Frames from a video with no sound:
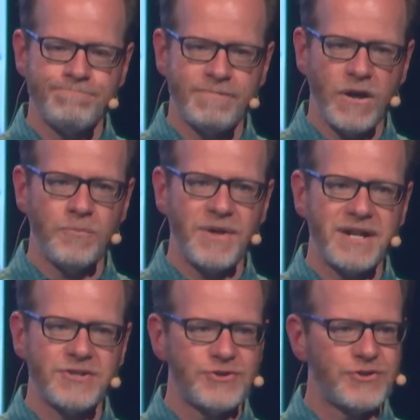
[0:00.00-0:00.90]
I hope that
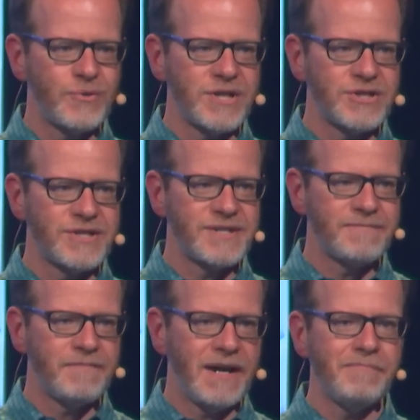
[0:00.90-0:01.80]
answers your questions.
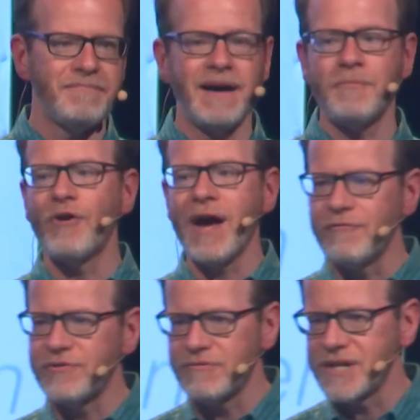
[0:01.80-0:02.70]
I'm
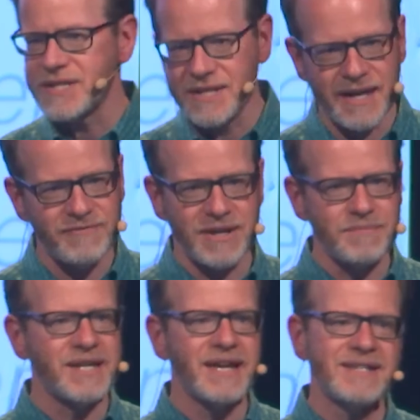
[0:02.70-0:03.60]
around for the rest of the day if
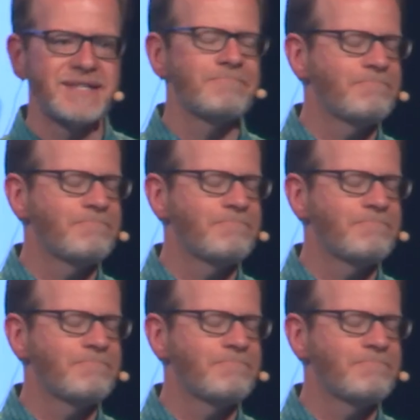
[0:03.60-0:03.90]
anybody has